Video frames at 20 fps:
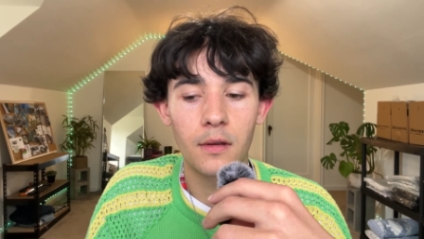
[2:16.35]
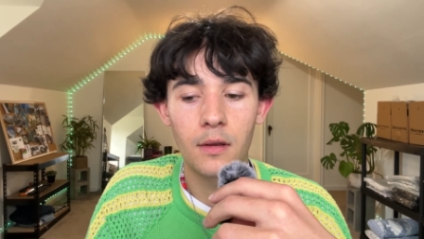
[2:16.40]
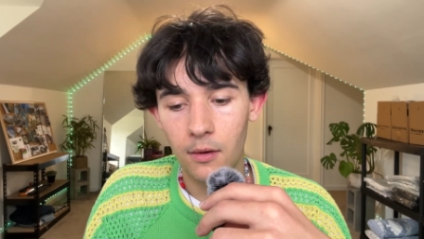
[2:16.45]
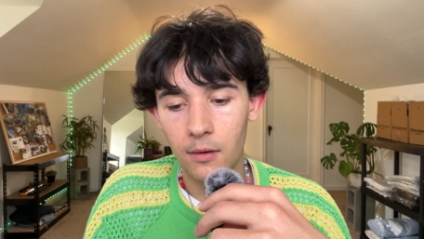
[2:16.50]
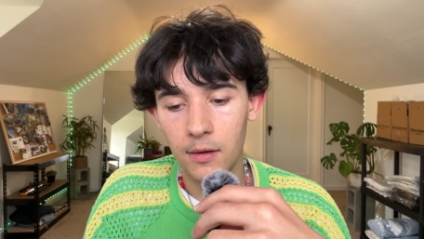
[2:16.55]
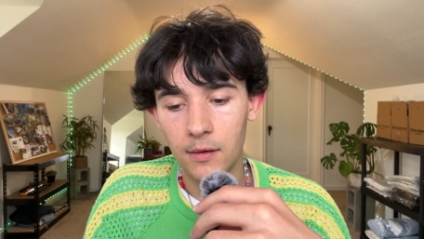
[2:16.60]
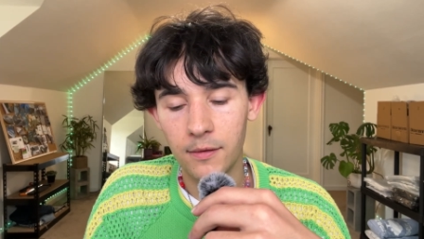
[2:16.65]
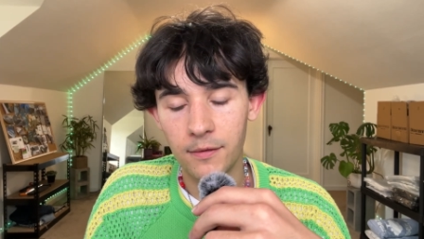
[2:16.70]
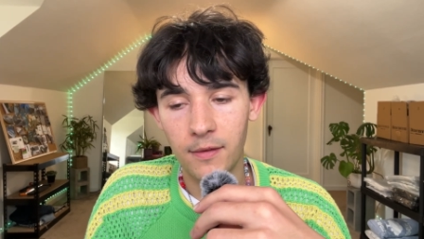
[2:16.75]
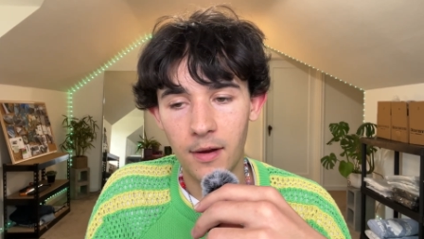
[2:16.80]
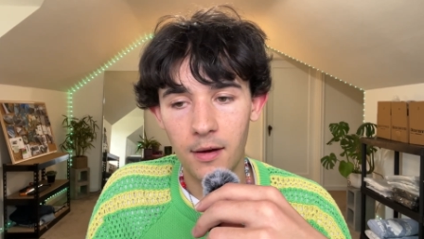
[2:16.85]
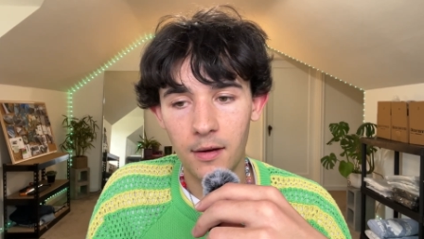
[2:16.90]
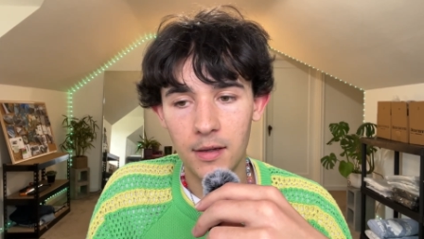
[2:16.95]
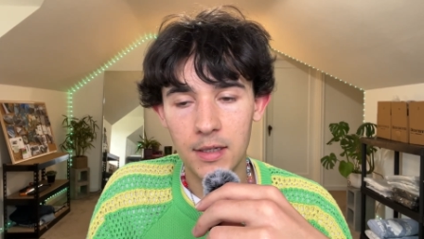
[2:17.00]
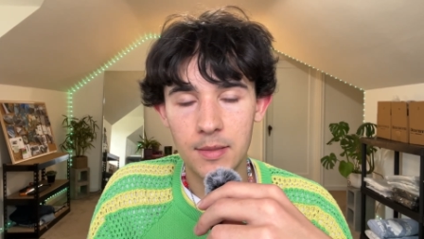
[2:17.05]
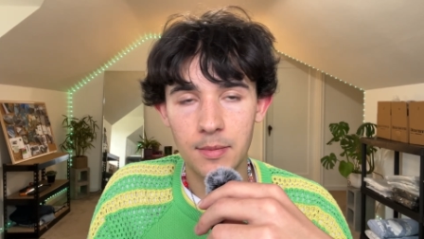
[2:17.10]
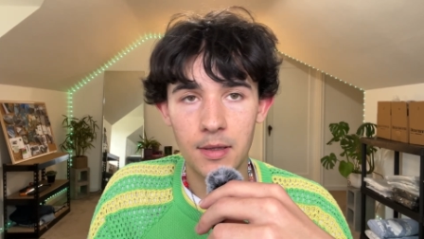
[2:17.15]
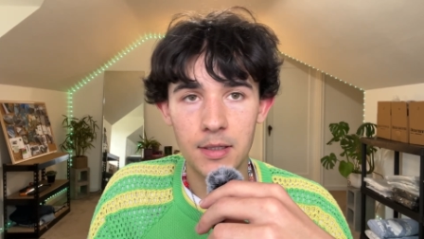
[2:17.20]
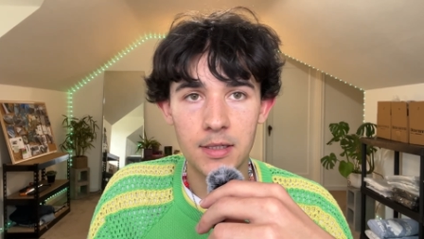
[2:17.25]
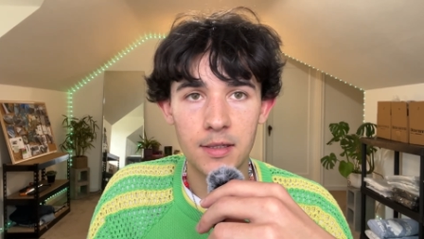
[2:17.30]
So it's very
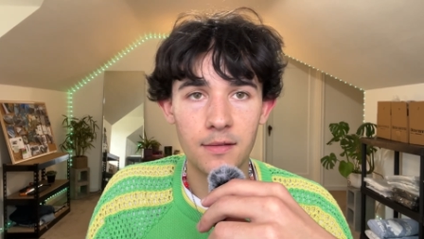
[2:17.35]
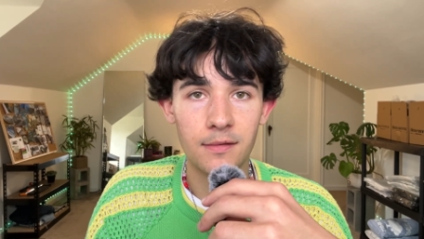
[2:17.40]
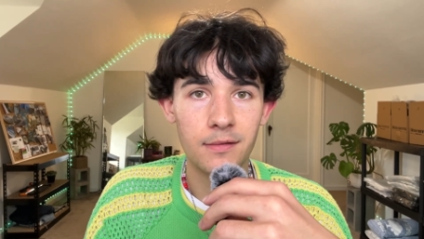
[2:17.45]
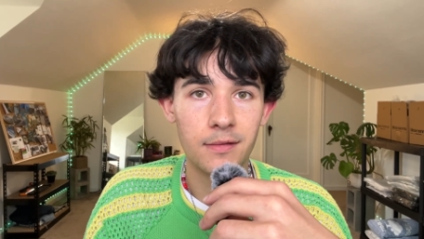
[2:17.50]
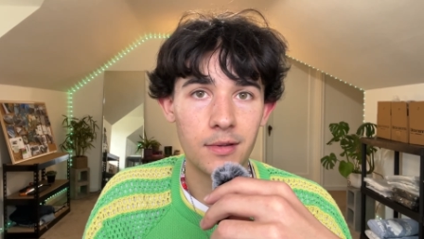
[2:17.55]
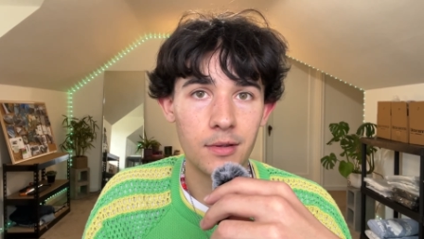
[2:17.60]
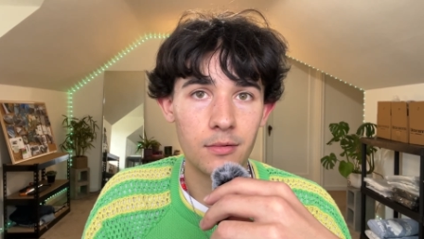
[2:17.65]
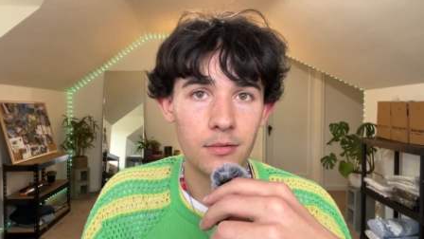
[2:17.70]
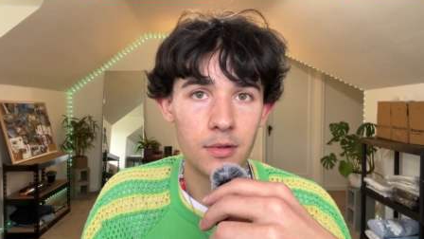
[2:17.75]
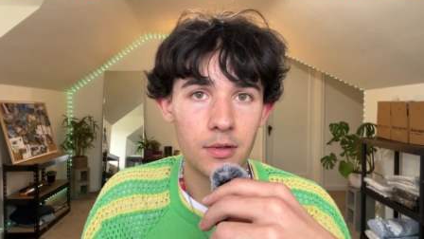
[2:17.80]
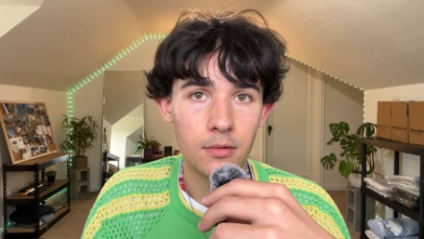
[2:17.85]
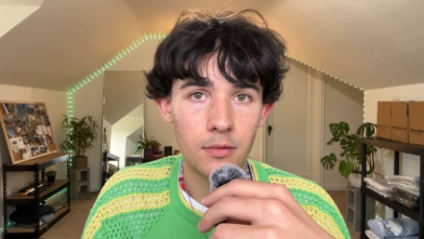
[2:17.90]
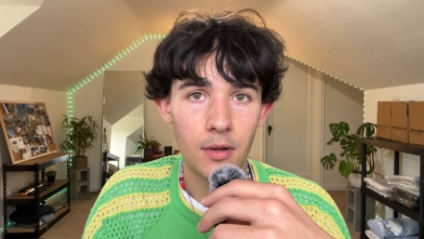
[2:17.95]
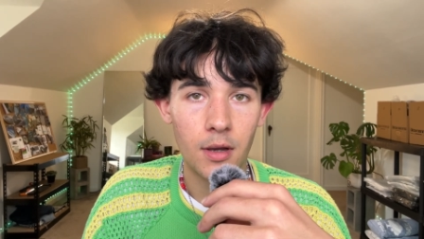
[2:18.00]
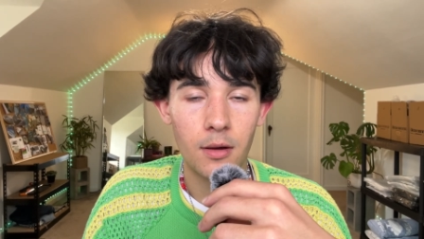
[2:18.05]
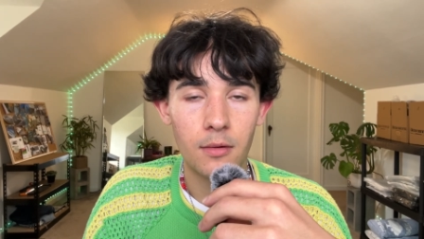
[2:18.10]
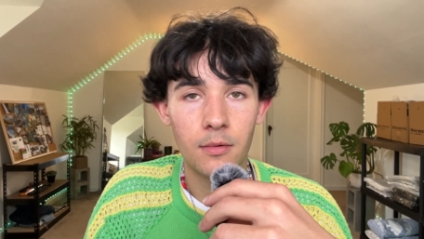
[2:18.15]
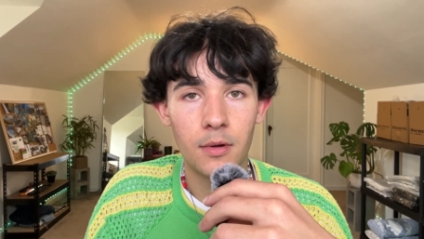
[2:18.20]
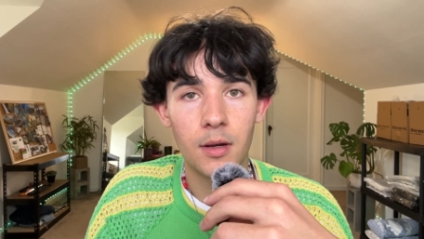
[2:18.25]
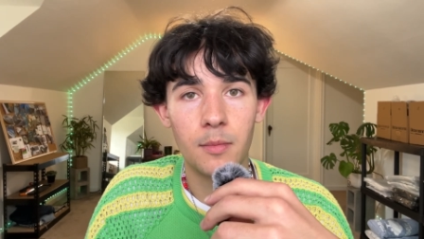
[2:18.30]
expensive. You do
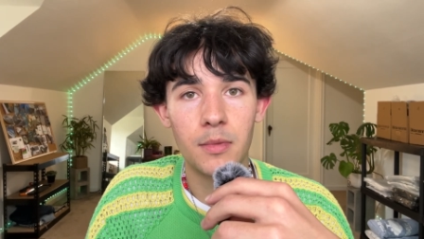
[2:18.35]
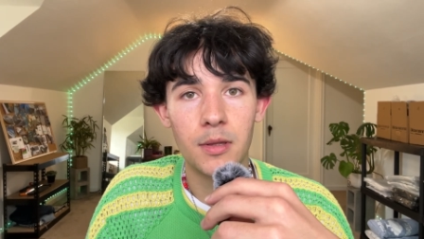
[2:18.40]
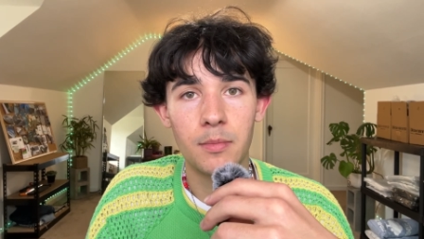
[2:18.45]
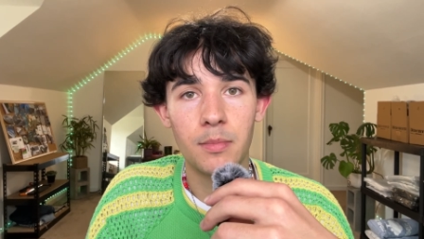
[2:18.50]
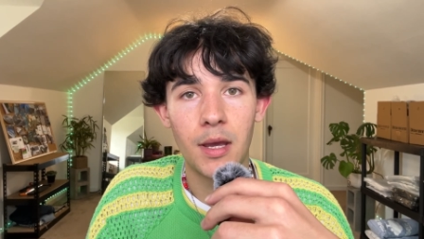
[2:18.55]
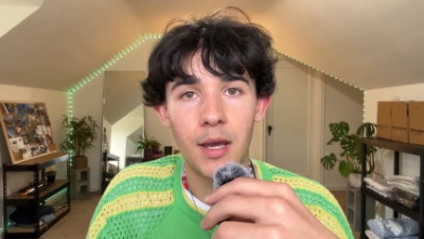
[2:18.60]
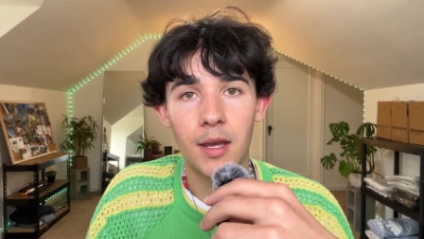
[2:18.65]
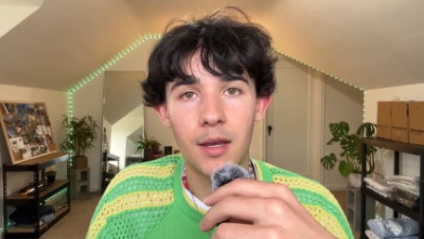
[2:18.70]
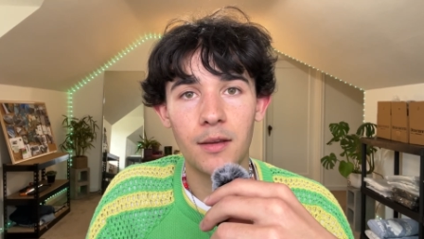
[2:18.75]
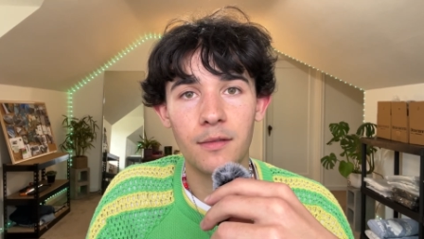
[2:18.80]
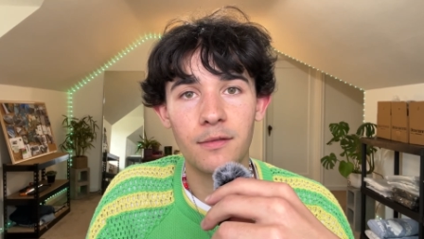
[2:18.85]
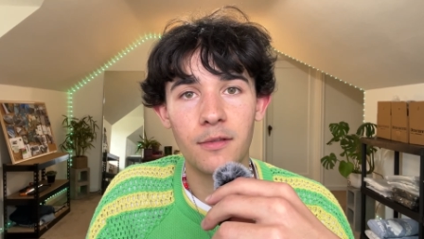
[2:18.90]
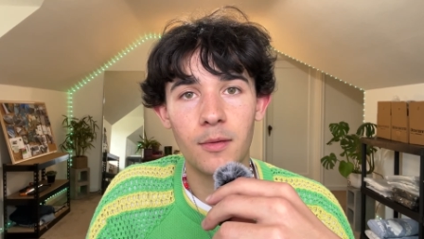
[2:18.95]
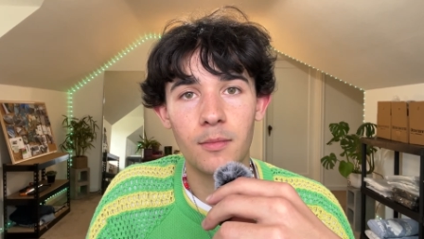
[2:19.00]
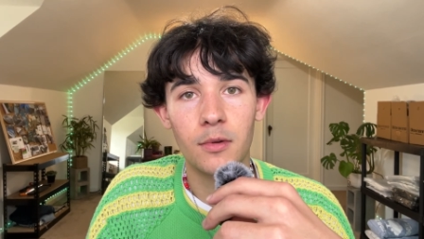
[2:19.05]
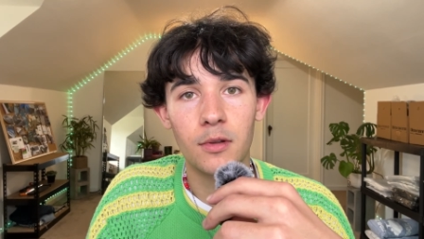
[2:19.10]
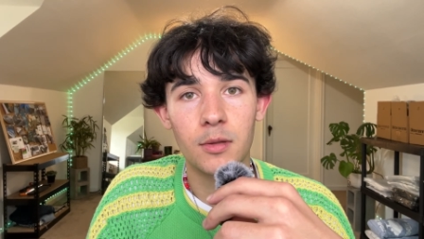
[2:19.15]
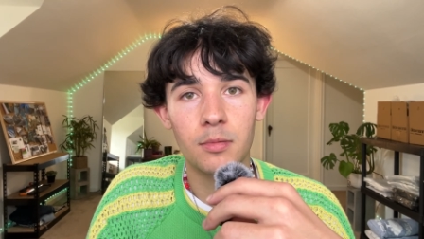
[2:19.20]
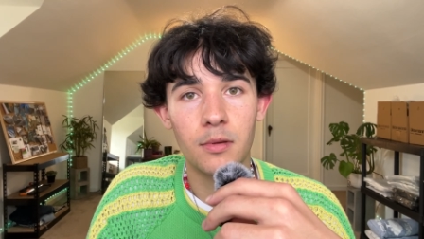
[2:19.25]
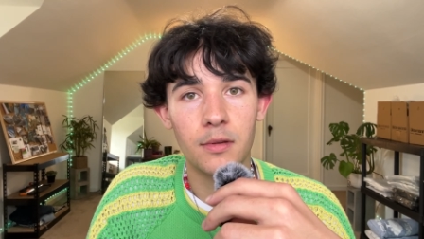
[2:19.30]
not want to be paying for
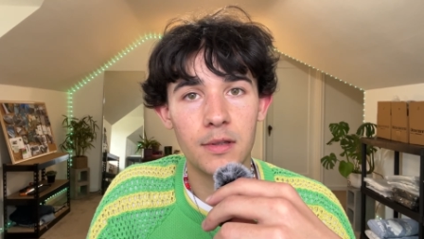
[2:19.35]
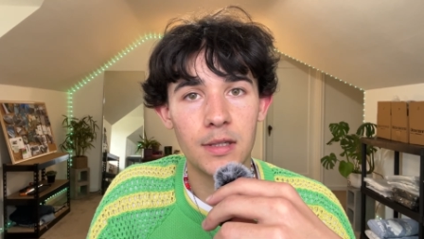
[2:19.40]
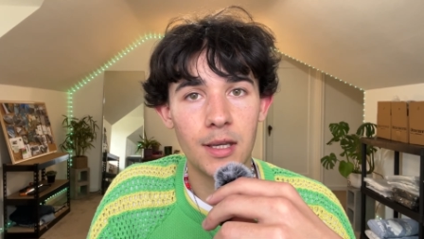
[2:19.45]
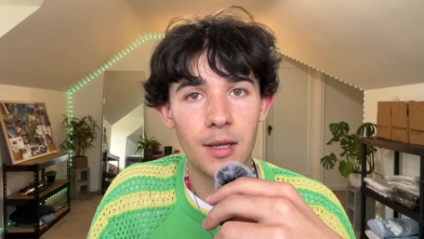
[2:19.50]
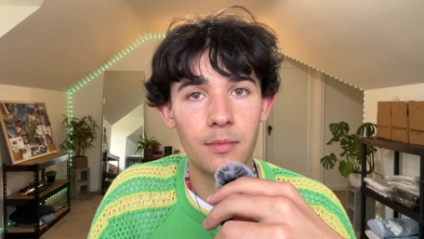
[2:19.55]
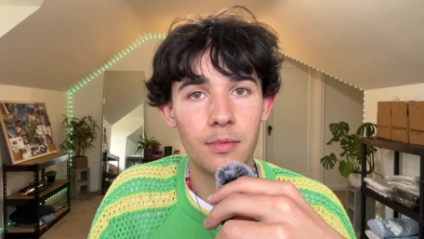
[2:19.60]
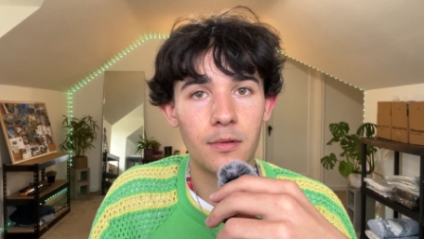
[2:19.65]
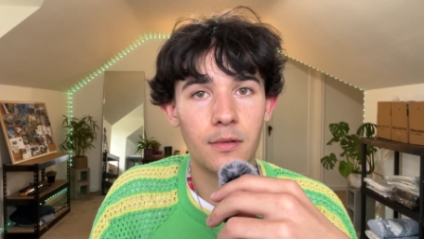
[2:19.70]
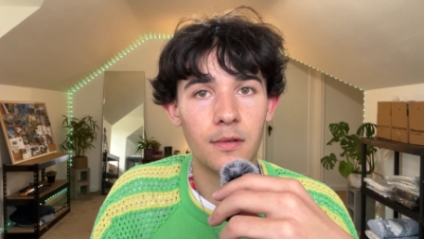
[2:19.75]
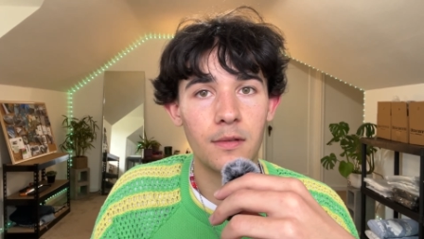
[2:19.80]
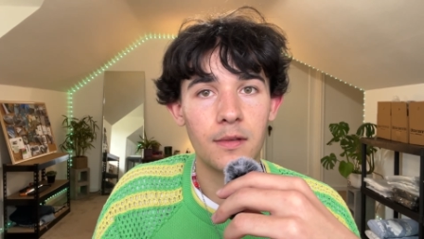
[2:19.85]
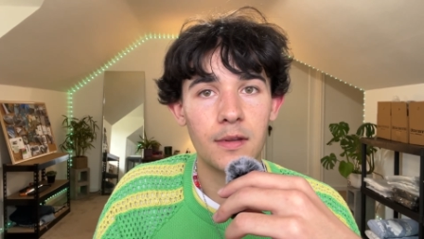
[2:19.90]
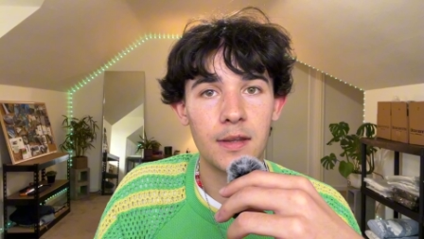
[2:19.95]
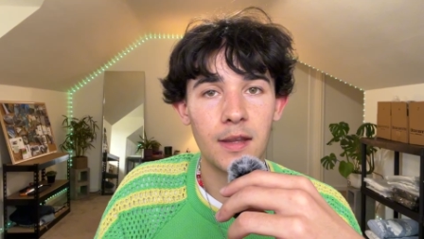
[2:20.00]
multiple samples.